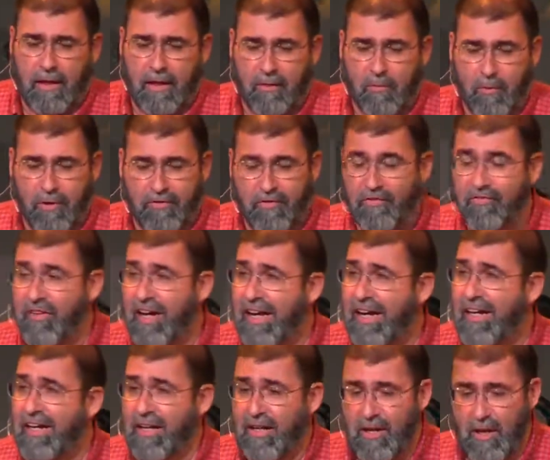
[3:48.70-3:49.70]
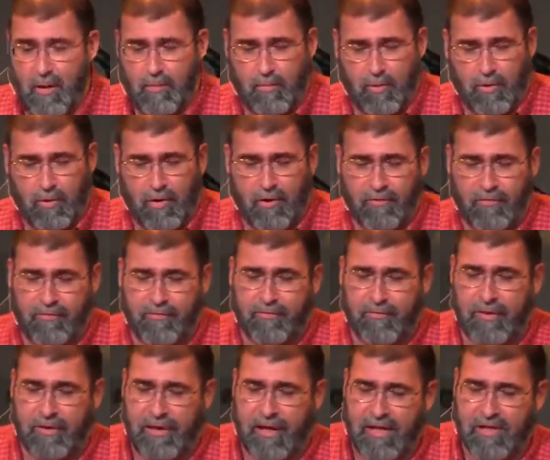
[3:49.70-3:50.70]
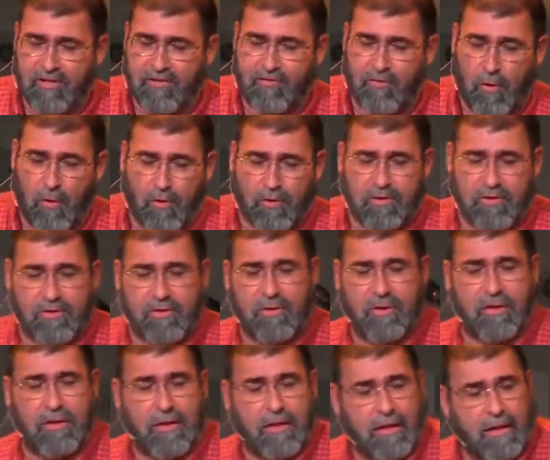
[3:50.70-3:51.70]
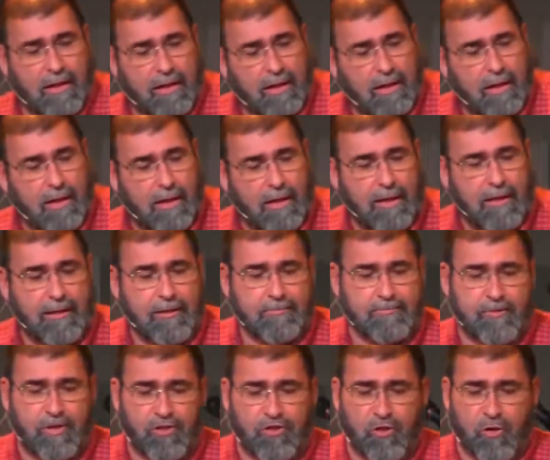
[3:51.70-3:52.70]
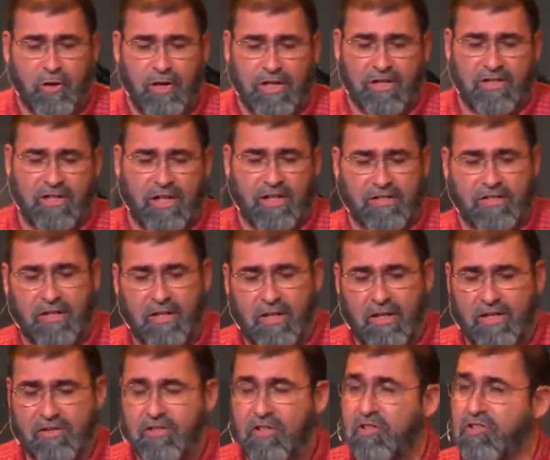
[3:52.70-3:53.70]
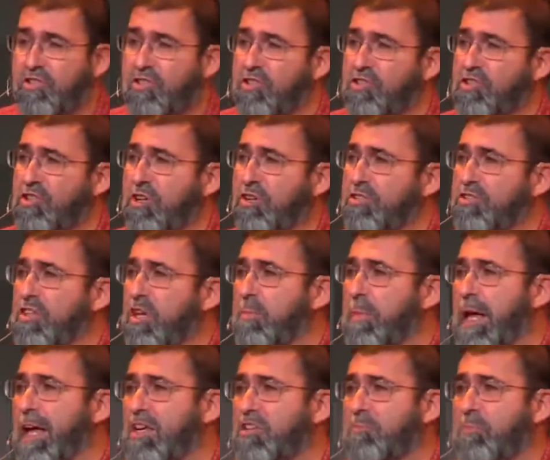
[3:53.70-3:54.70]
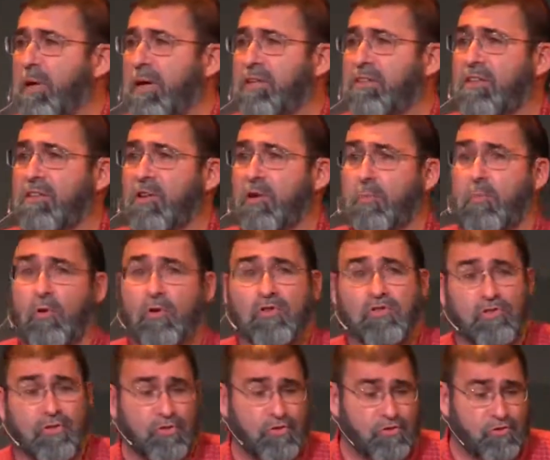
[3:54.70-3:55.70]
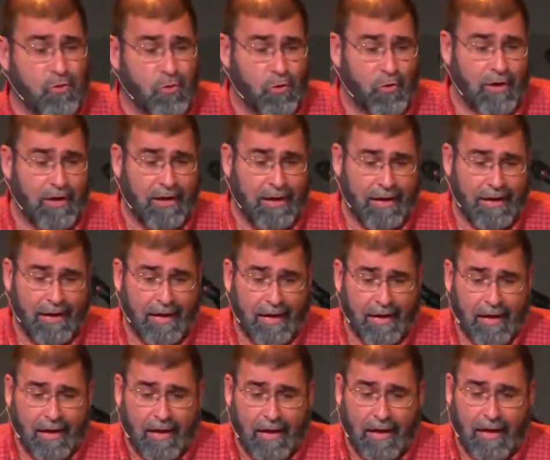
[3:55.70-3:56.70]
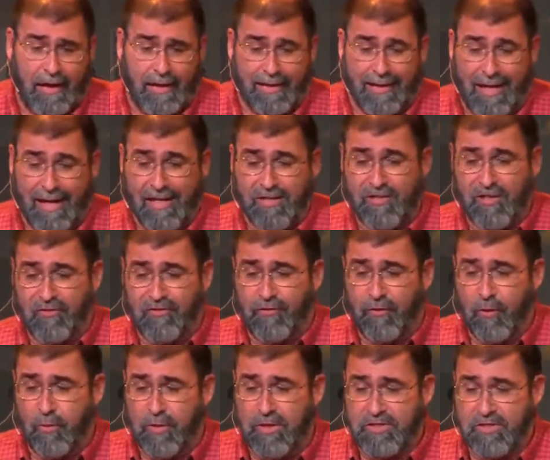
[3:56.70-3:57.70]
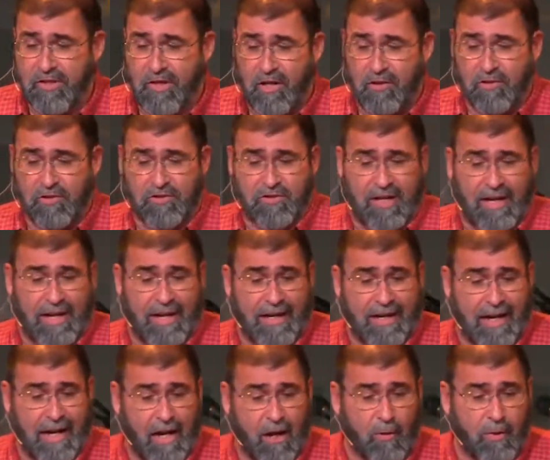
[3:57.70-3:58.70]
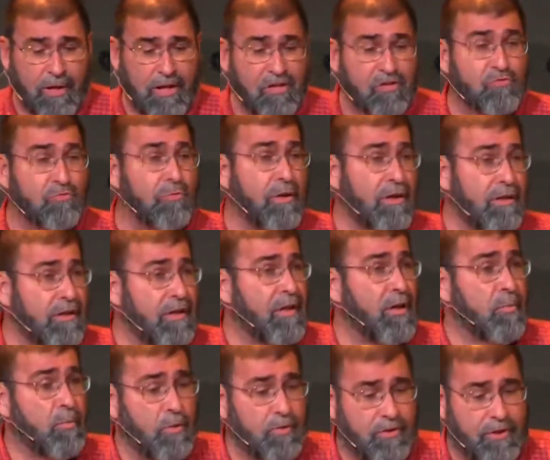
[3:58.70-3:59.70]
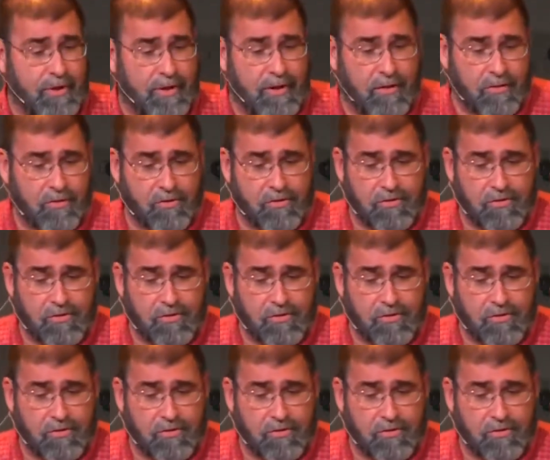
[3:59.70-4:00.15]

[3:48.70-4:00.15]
We've invited a number of nice folks to join us on Sundays to share some aspect of their personal story, God's influence in understanding how He's written their particular